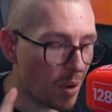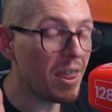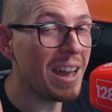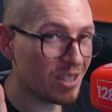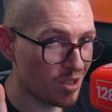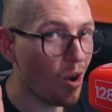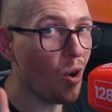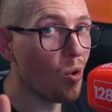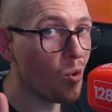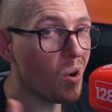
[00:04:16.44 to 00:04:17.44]
But that's not
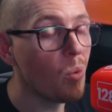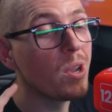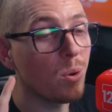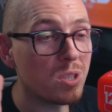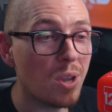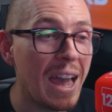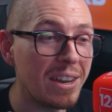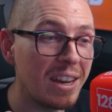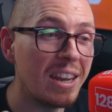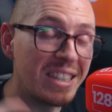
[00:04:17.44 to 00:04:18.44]
all. We also
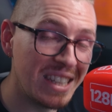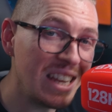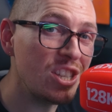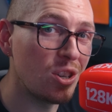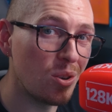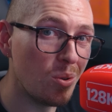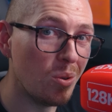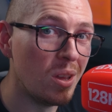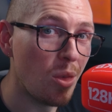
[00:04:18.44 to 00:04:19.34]
had an additional